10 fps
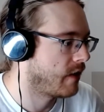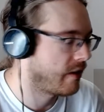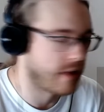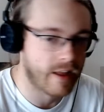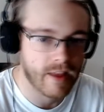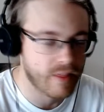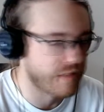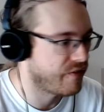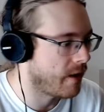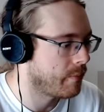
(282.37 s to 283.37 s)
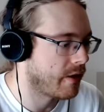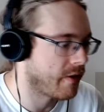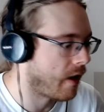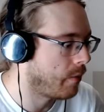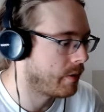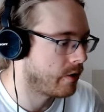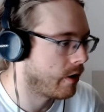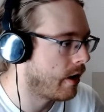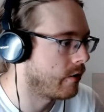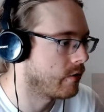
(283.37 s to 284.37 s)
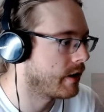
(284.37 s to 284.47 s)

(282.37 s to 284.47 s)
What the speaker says: And, like, again, the family's helping her out.